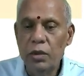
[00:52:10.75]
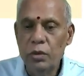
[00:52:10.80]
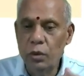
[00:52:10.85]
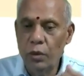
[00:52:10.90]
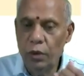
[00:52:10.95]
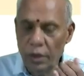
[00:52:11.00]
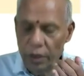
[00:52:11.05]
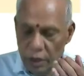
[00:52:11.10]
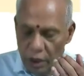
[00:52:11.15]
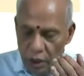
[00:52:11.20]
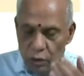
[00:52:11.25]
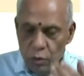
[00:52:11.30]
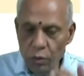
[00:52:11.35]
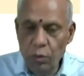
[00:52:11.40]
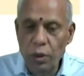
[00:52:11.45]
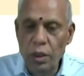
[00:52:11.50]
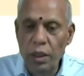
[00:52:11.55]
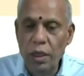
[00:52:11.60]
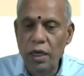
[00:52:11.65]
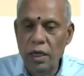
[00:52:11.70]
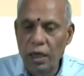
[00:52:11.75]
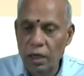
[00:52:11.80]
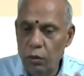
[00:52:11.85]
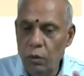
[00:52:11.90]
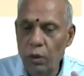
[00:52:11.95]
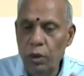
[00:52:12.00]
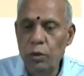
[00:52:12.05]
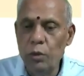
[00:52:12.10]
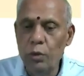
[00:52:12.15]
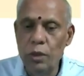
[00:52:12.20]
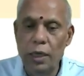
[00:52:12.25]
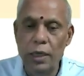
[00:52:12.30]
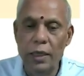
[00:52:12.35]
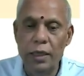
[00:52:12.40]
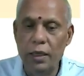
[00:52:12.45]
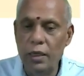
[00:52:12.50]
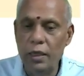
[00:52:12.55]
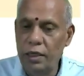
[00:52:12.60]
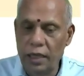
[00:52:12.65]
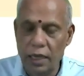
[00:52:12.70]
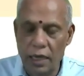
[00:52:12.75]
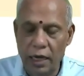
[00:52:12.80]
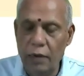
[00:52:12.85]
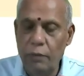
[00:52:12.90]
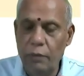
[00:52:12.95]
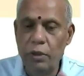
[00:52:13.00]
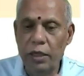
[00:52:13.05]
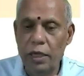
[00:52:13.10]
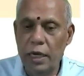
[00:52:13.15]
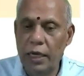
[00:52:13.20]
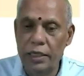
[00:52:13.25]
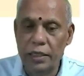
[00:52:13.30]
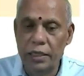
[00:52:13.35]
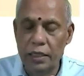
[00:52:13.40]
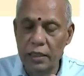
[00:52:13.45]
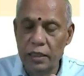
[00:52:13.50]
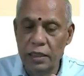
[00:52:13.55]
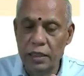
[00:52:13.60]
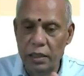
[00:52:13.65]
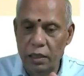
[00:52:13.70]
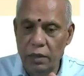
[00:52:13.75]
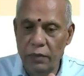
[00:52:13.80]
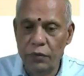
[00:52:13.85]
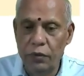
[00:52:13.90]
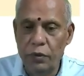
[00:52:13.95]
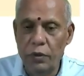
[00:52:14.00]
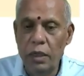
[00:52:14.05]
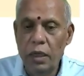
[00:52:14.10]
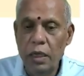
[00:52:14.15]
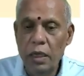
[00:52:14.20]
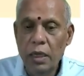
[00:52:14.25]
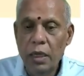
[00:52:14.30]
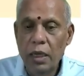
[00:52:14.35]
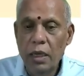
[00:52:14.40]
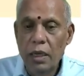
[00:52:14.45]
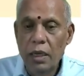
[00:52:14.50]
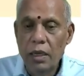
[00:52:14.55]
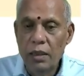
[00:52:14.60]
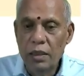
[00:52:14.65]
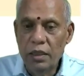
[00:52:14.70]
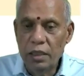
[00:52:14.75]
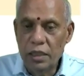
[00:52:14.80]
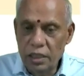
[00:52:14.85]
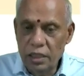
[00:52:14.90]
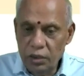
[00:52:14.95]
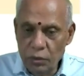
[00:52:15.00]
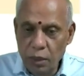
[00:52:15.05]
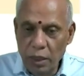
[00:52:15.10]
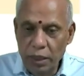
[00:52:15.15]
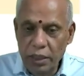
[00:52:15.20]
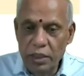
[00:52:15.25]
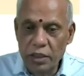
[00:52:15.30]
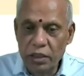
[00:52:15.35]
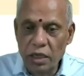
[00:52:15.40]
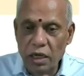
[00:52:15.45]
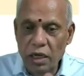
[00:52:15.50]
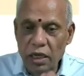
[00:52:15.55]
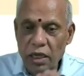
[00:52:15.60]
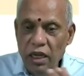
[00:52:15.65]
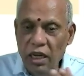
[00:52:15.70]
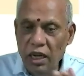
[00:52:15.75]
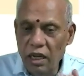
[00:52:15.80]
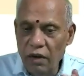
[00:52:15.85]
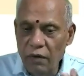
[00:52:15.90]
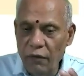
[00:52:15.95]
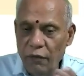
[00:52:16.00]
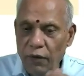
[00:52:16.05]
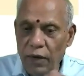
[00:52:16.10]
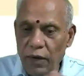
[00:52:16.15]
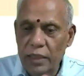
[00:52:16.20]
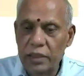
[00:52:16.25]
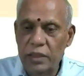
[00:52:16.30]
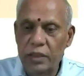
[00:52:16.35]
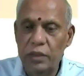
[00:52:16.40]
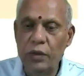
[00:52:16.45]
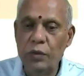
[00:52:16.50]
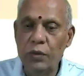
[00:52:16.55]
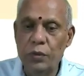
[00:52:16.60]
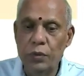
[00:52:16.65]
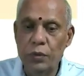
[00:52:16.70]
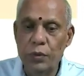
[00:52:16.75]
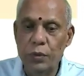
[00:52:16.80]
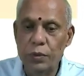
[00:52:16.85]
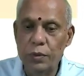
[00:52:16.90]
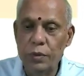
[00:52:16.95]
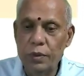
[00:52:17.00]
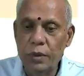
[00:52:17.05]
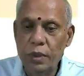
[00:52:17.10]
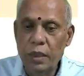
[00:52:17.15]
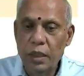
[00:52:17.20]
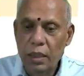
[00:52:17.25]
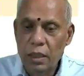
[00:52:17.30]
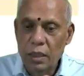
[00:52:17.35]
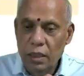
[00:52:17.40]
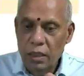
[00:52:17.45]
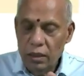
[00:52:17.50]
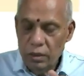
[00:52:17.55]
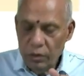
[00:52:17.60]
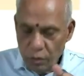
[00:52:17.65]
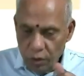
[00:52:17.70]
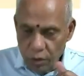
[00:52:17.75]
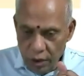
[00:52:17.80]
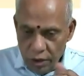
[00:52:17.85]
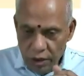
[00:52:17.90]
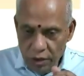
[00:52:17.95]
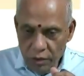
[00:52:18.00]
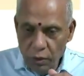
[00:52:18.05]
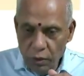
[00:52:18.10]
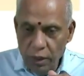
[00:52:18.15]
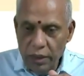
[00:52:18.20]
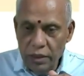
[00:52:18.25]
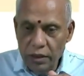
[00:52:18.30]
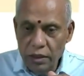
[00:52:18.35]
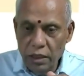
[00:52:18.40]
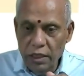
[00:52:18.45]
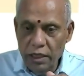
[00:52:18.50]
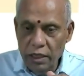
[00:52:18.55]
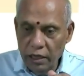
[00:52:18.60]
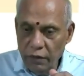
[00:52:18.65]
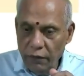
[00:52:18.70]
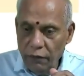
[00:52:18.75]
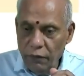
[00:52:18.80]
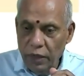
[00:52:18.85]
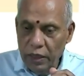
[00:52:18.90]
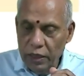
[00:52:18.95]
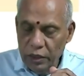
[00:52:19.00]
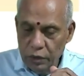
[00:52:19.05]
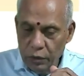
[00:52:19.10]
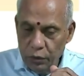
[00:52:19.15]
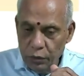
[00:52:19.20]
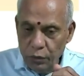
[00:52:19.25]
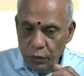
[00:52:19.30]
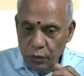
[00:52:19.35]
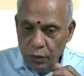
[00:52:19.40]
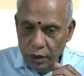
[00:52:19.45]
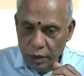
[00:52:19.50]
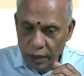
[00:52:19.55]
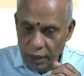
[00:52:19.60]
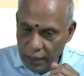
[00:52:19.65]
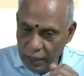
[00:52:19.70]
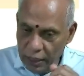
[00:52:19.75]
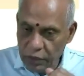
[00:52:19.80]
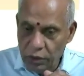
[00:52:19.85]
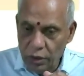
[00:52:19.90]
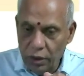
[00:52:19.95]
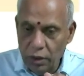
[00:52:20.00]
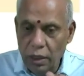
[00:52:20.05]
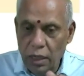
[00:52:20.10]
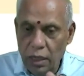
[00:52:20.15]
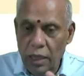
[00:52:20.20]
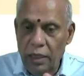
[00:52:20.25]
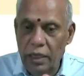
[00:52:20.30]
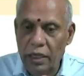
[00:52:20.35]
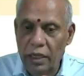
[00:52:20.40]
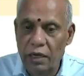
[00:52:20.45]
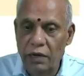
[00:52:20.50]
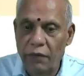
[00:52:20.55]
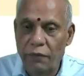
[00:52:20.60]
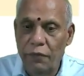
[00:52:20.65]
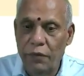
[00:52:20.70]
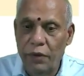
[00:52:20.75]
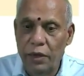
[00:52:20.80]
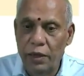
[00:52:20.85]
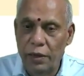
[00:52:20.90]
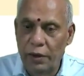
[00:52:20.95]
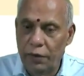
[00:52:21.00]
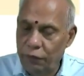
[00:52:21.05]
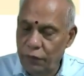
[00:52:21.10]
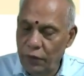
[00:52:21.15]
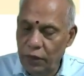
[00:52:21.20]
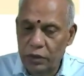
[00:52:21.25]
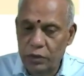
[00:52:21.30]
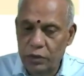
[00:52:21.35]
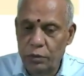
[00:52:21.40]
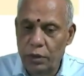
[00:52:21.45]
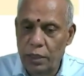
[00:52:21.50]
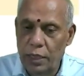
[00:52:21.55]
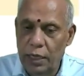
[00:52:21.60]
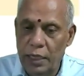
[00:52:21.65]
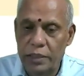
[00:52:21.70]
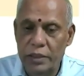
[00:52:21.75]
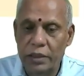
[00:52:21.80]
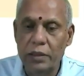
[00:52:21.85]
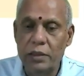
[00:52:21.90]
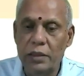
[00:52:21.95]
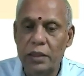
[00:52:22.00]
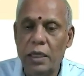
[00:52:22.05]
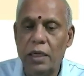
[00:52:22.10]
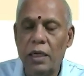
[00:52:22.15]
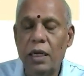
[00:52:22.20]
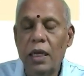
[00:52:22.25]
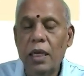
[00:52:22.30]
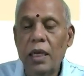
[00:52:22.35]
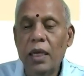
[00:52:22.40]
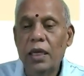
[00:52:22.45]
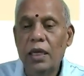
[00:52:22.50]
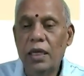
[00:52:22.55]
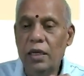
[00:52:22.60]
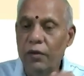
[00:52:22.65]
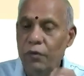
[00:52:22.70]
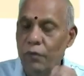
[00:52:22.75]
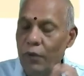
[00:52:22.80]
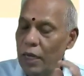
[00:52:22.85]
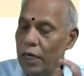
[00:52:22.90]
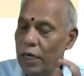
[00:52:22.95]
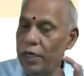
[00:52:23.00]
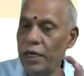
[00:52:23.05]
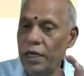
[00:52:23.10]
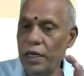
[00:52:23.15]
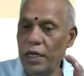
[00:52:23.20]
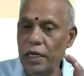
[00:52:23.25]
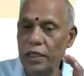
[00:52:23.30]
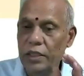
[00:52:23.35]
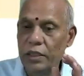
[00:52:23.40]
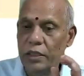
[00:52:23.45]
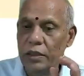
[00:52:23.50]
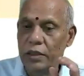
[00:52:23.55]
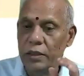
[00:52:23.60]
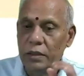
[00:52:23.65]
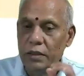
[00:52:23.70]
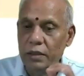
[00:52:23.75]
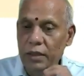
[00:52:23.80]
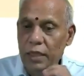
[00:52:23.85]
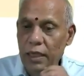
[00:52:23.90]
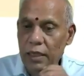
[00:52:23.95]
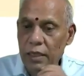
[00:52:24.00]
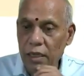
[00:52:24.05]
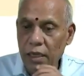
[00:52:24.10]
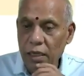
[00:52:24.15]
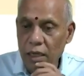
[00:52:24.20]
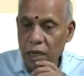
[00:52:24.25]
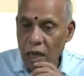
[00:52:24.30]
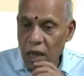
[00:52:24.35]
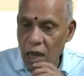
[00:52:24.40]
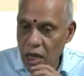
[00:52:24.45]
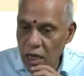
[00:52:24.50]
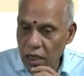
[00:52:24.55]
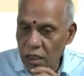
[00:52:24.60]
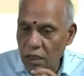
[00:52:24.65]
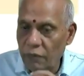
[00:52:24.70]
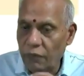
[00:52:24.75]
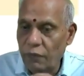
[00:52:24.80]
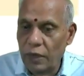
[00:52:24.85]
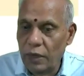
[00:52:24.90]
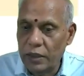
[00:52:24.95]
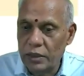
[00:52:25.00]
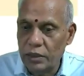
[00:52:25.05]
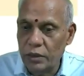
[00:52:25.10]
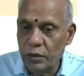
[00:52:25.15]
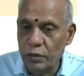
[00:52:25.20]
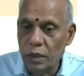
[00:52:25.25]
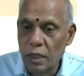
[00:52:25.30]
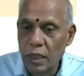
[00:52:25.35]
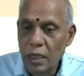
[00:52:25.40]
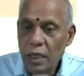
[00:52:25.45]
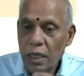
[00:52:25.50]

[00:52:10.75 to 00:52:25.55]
So it is only equal to that. It cannot be greater than that. Therefore, this is what is called irreflexive. This is what is called irreflexive relation, and irreflexive relations are invalid relations. Then non-reflexive.